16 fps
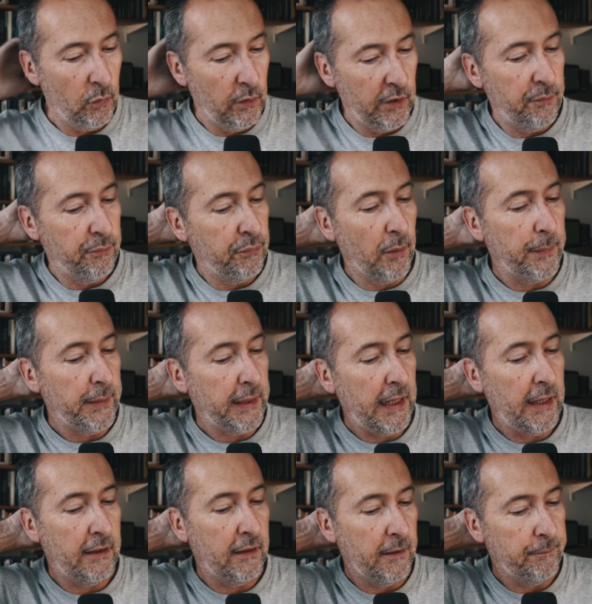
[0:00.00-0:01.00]
with
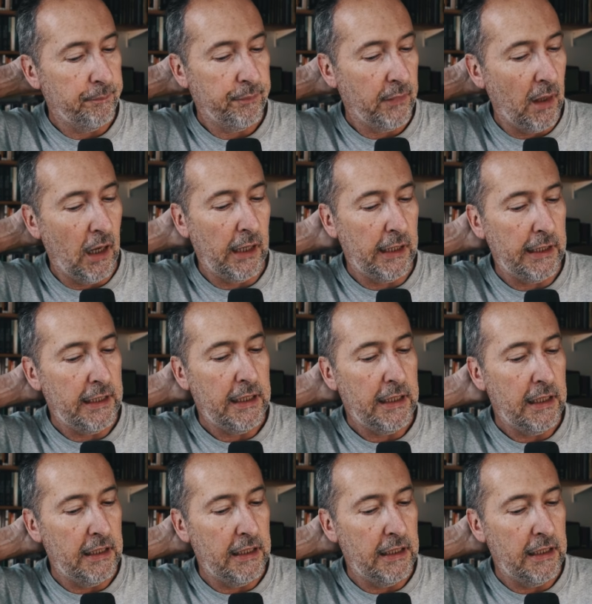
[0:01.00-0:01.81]
propaganda, i.e.